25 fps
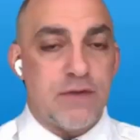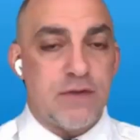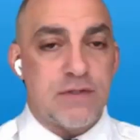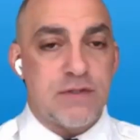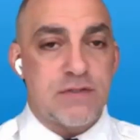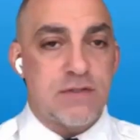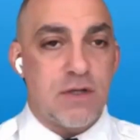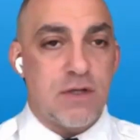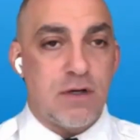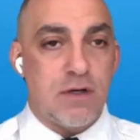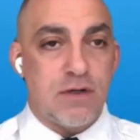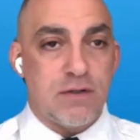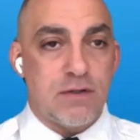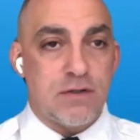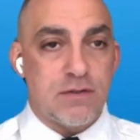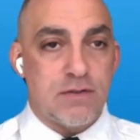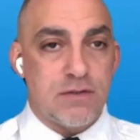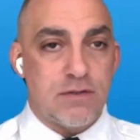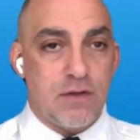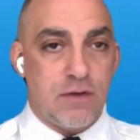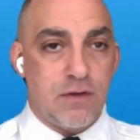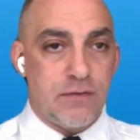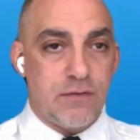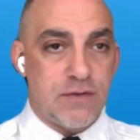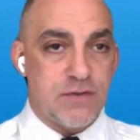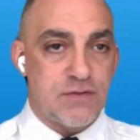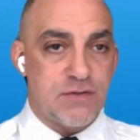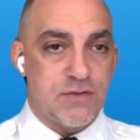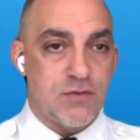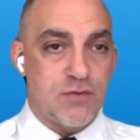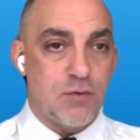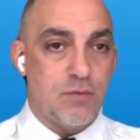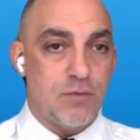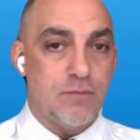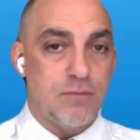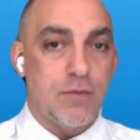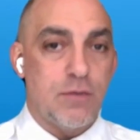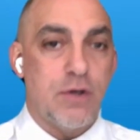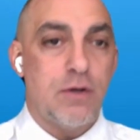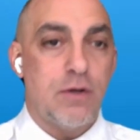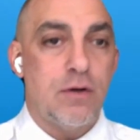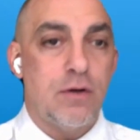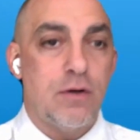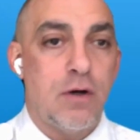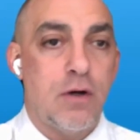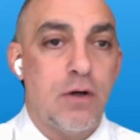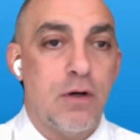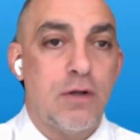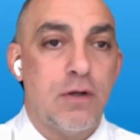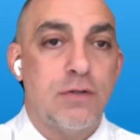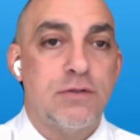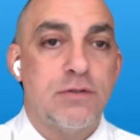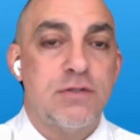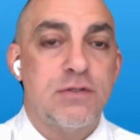this uh, on this Zoom, but uh,